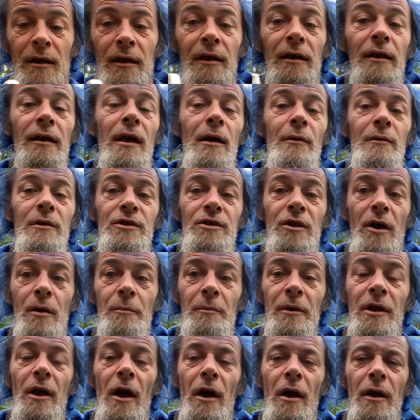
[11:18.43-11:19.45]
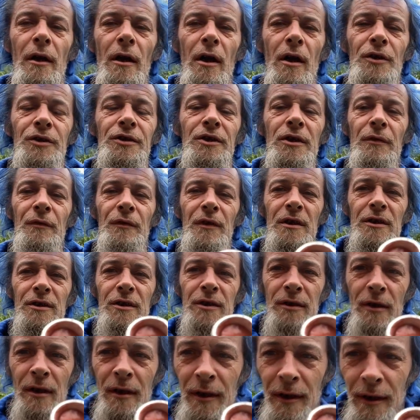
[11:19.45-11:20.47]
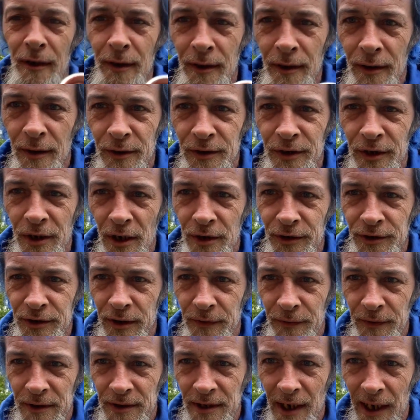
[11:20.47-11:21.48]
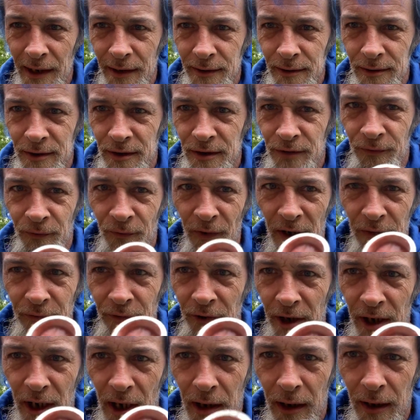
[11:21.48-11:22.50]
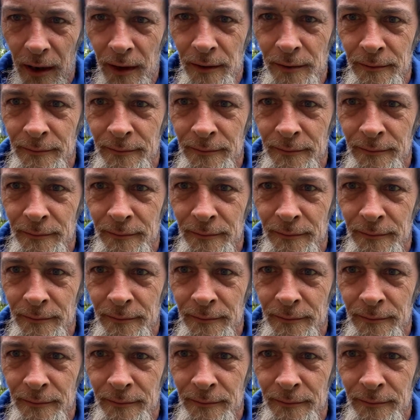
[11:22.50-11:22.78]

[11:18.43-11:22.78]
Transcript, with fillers: Now it's time to go and ask if it's, let's go and see if it's Alex's favourite colour.